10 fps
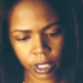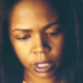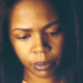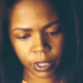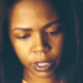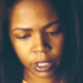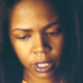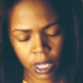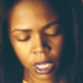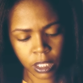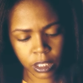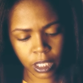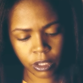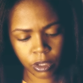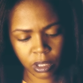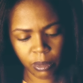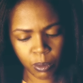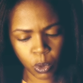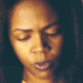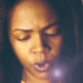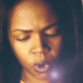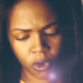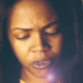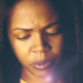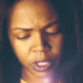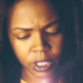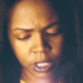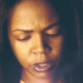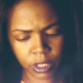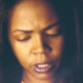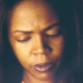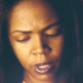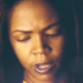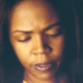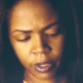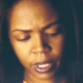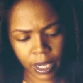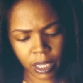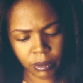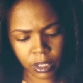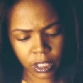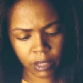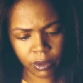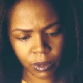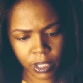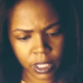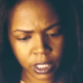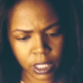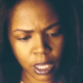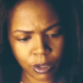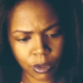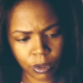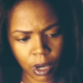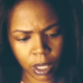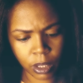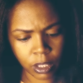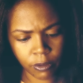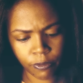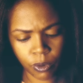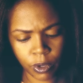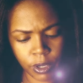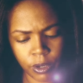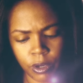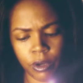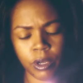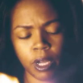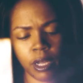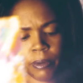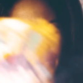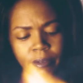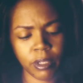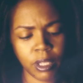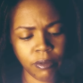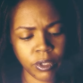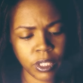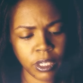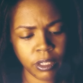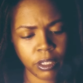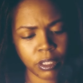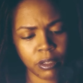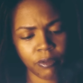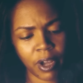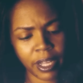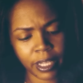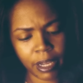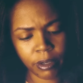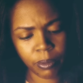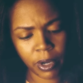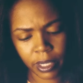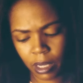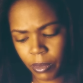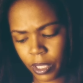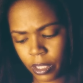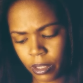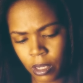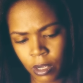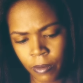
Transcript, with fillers: You're independent. Looks like you're going to be moving on from this energy. They're not able to give you what it is that you are looking for. Okay. We have the lovers here. There's a divine counterpart coming in.